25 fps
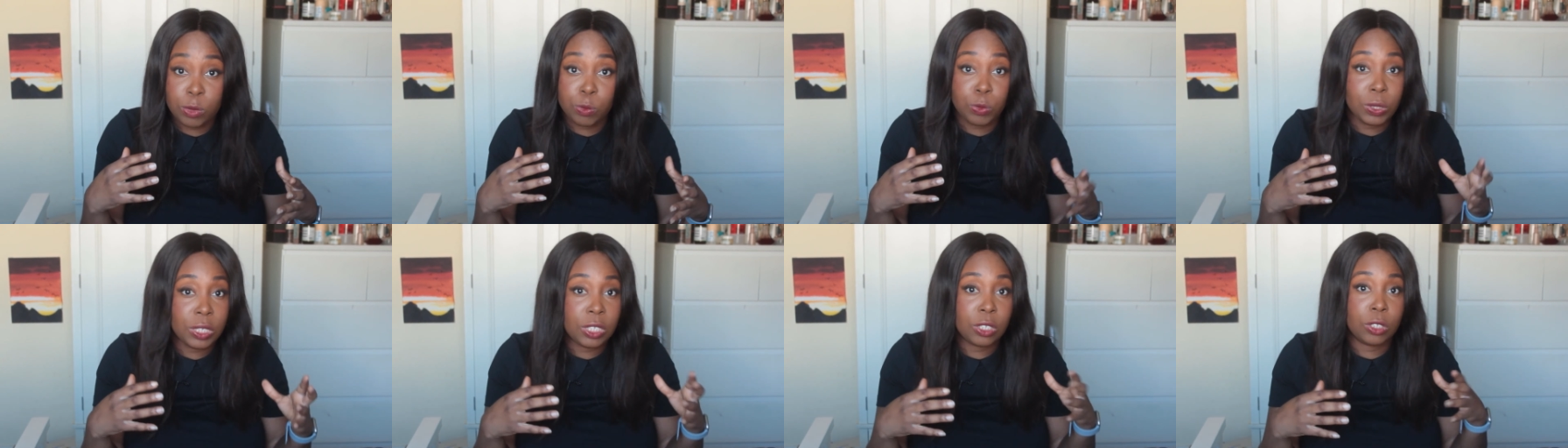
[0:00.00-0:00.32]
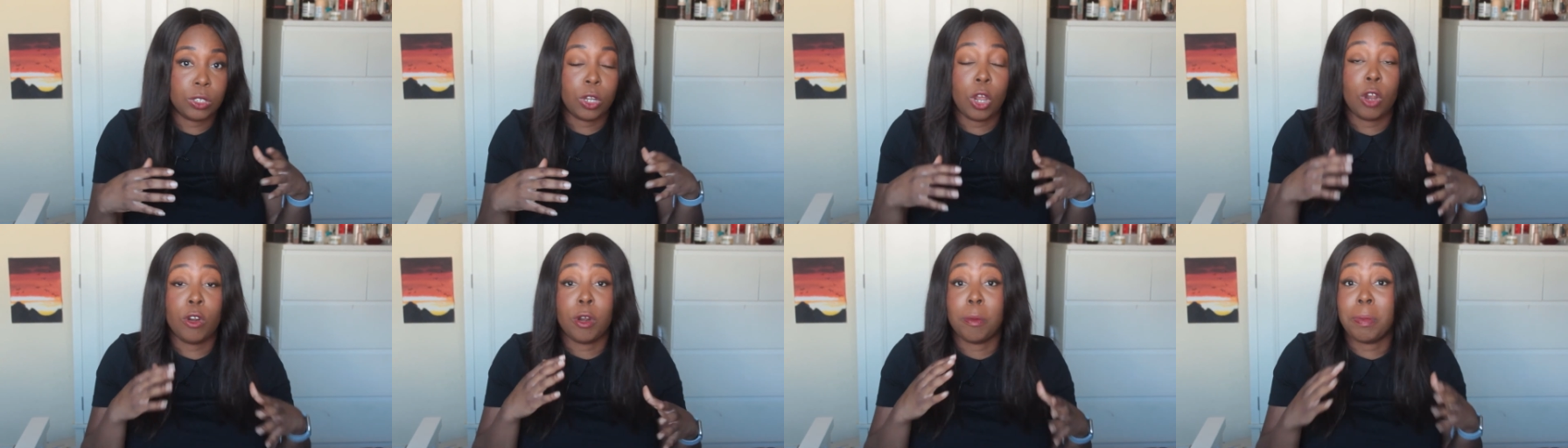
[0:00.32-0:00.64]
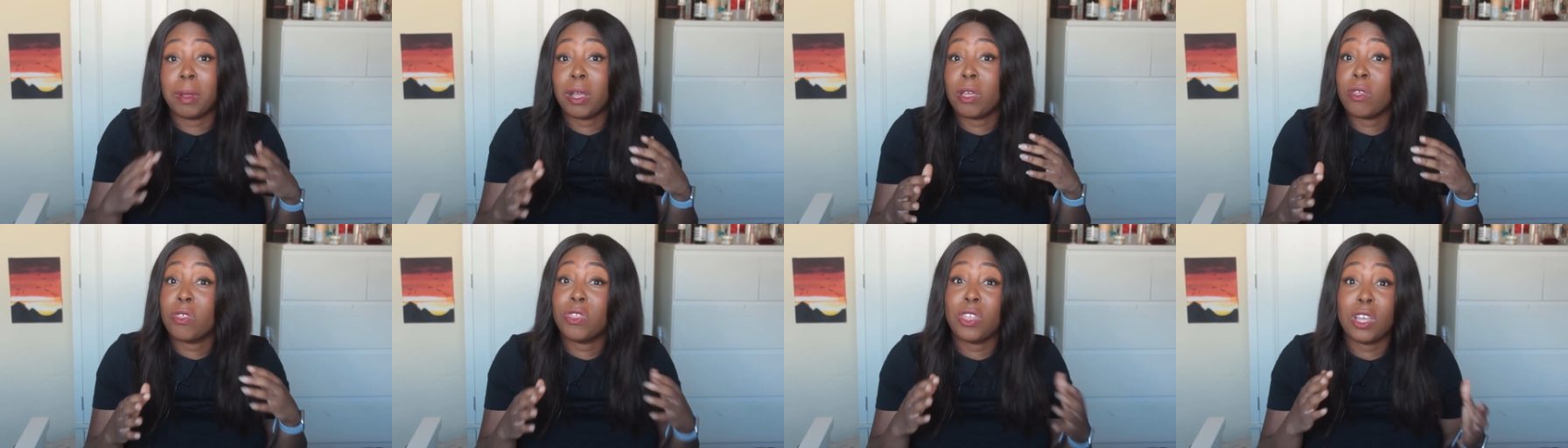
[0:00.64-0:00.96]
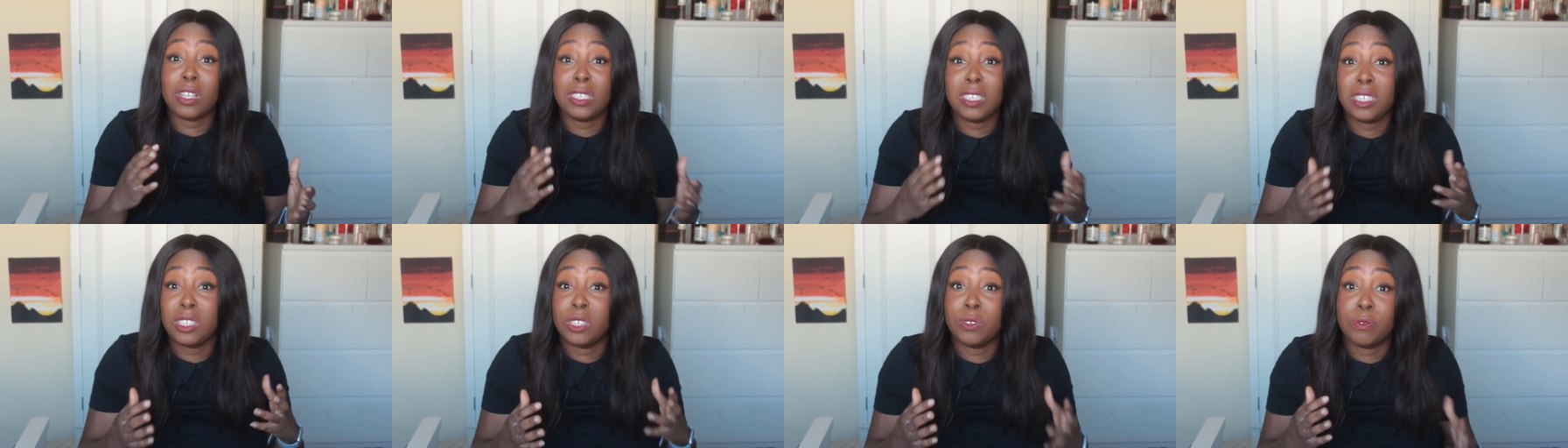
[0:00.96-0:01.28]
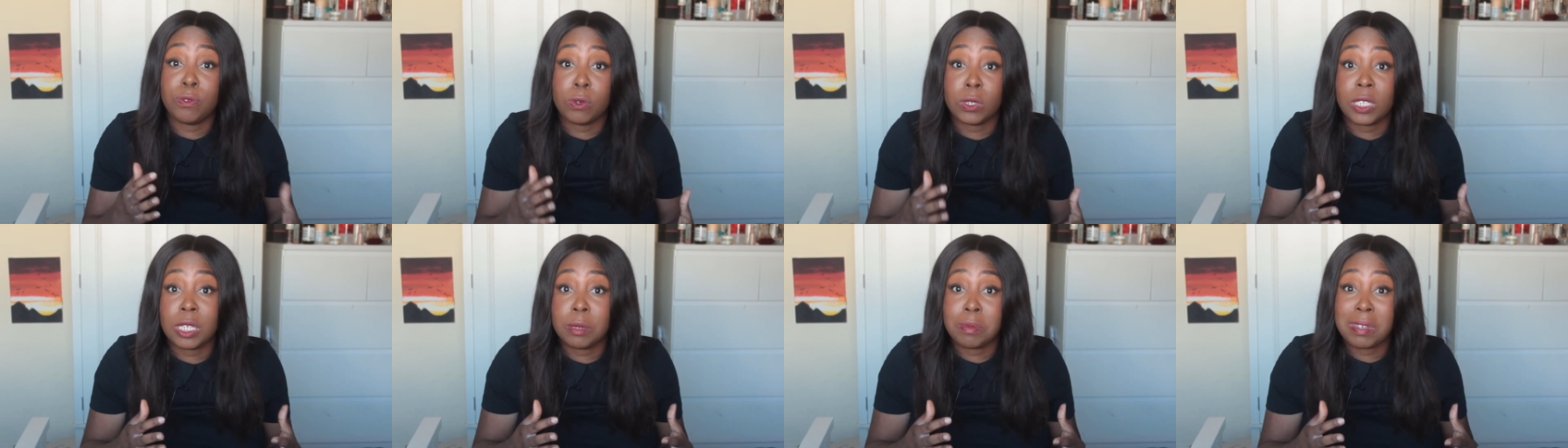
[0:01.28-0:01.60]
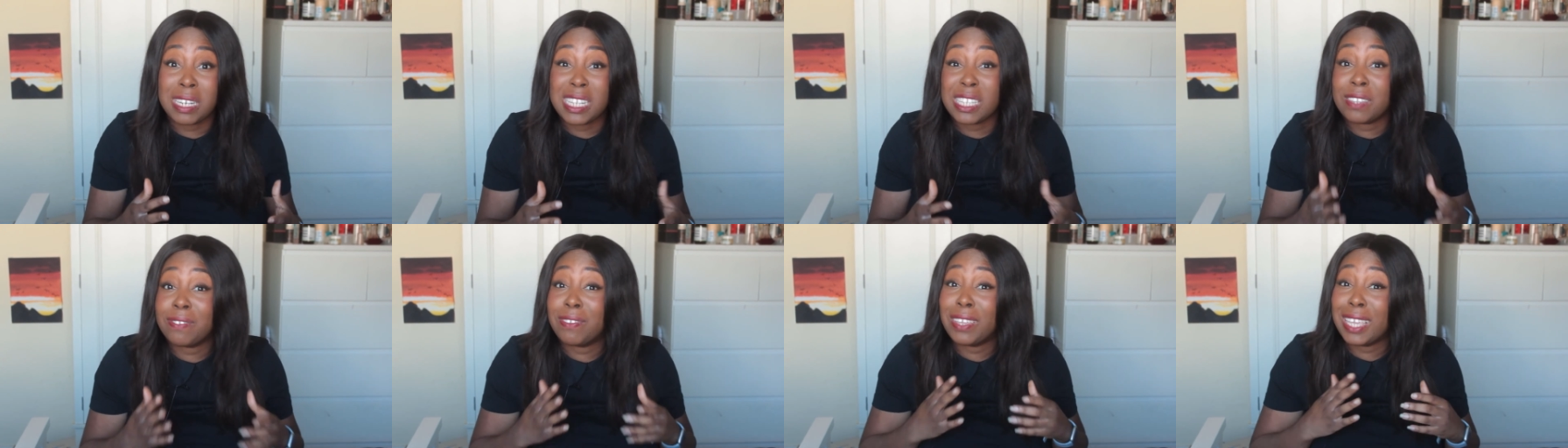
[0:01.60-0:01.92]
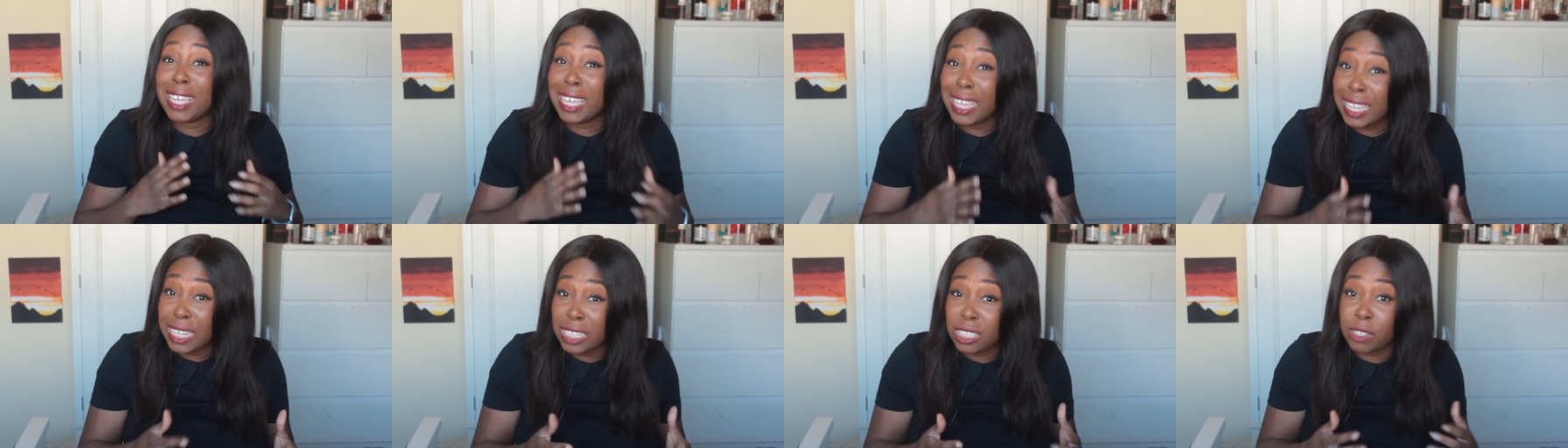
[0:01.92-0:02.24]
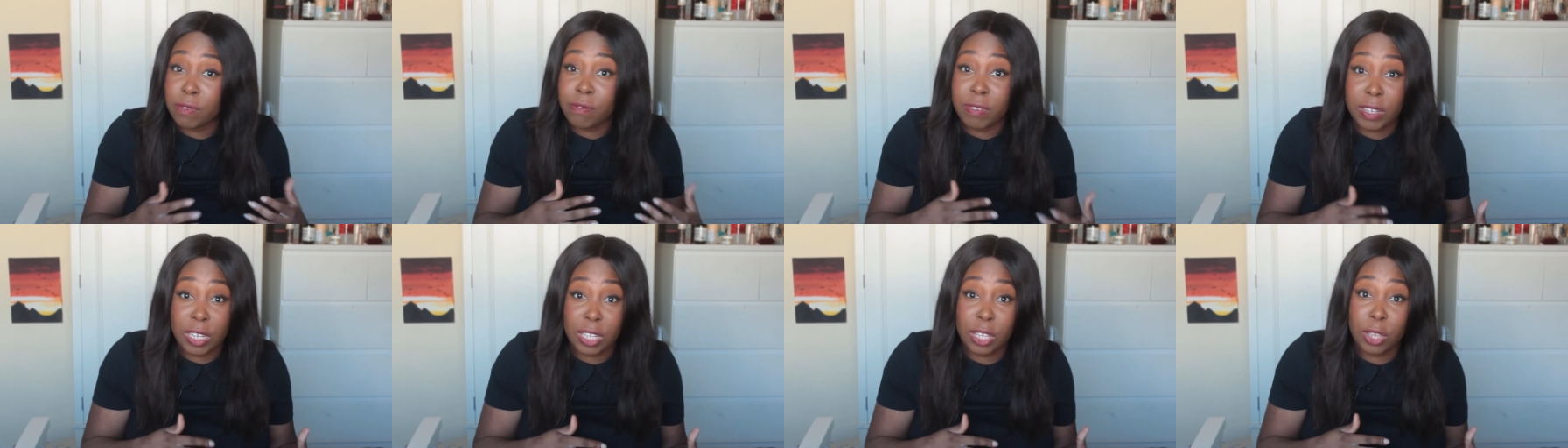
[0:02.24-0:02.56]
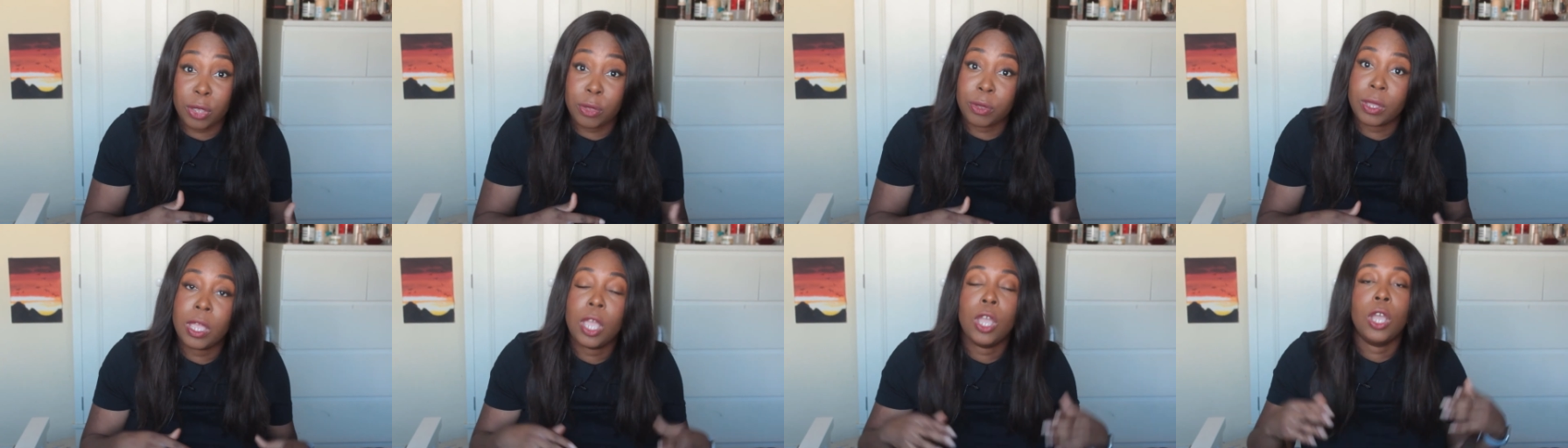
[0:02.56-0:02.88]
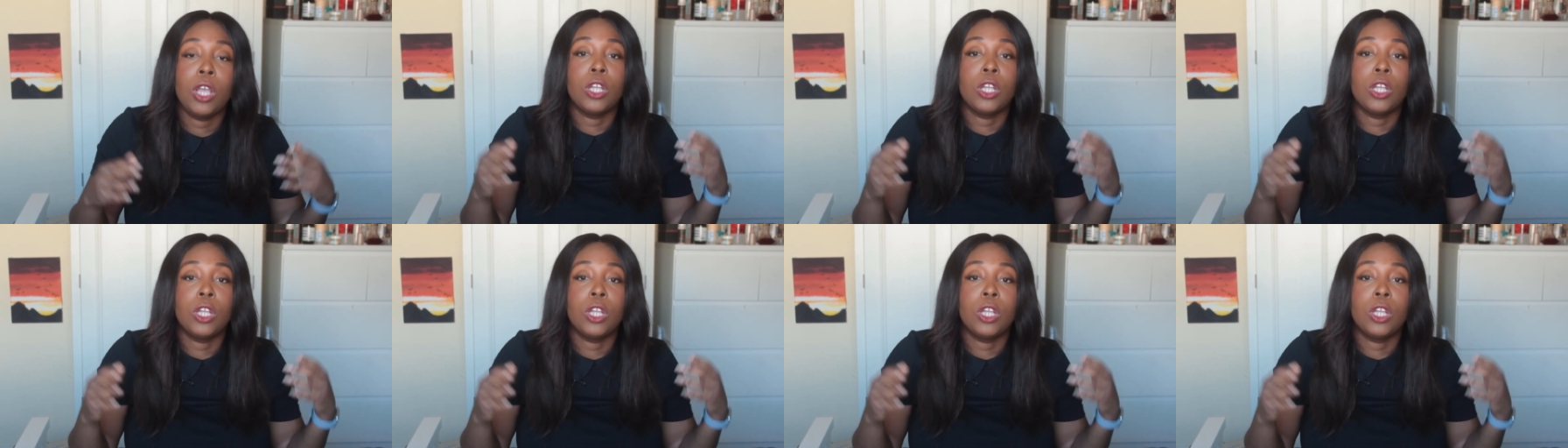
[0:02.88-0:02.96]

which are about 30 to 40 minutes for each video,